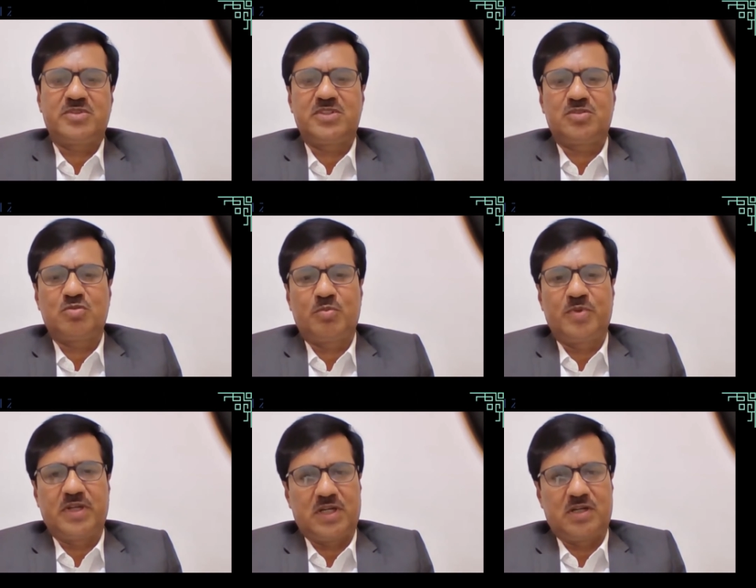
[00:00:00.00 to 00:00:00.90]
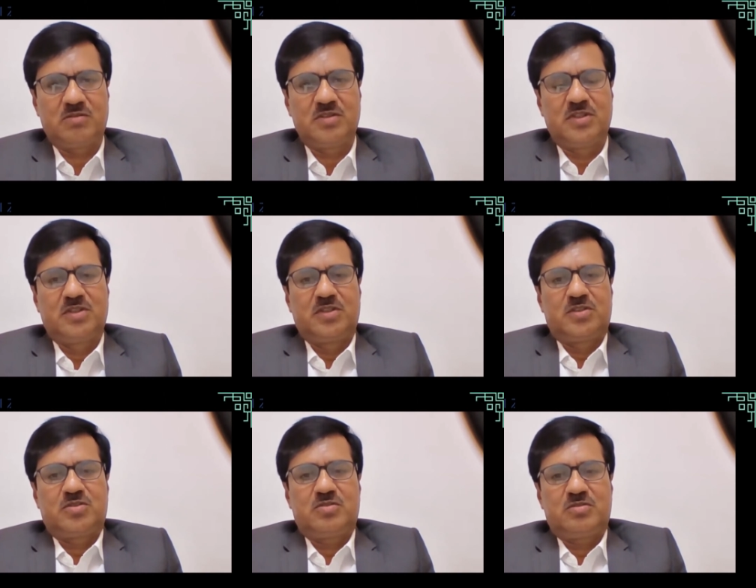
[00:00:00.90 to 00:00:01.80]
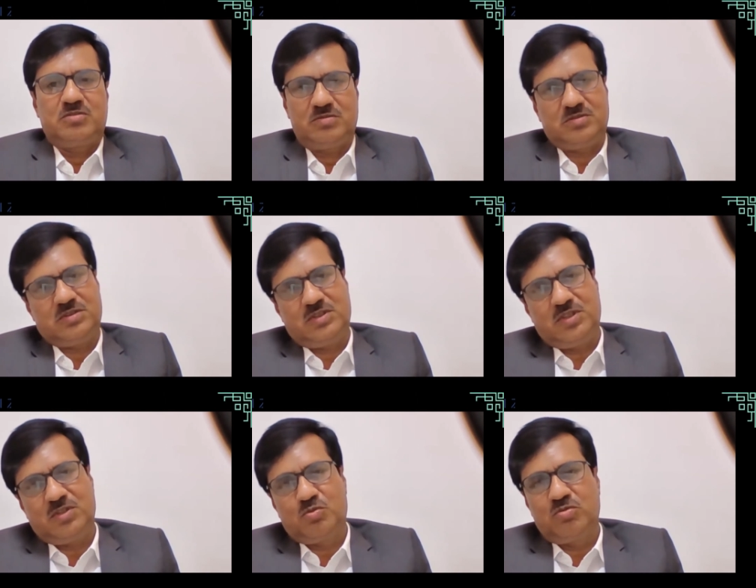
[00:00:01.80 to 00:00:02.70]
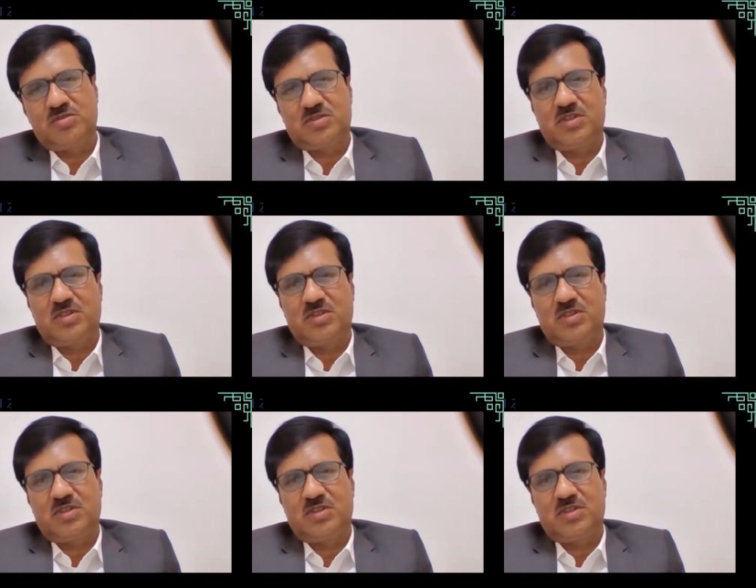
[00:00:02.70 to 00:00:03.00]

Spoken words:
process to open account. So it took